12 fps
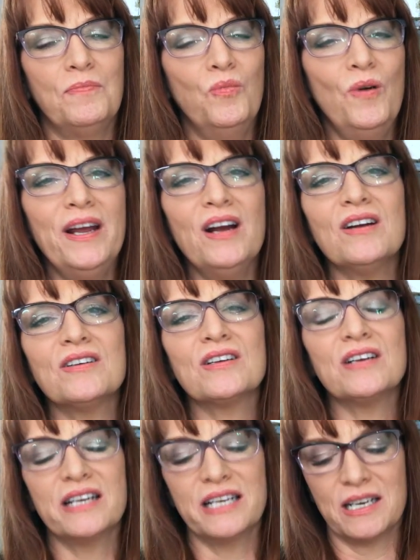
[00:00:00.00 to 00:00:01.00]

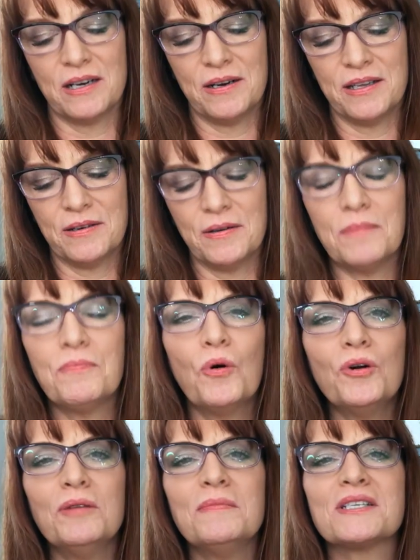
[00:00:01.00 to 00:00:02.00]

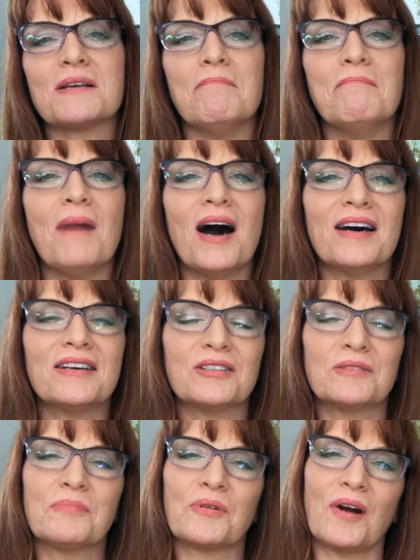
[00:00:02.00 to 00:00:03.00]
Boredom is a
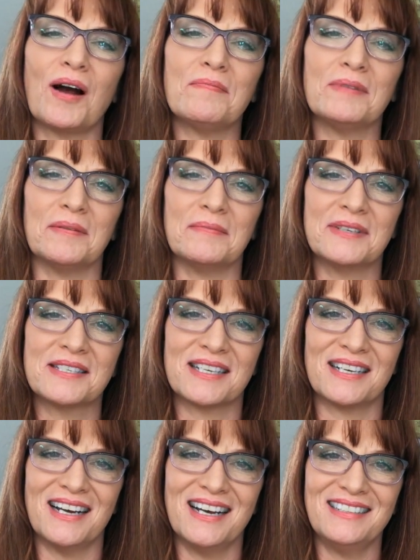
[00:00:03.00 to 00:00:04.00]
modern problem, is
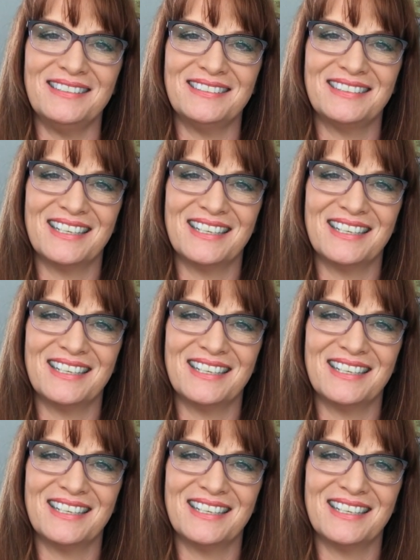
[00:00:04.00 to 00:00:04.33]
it not?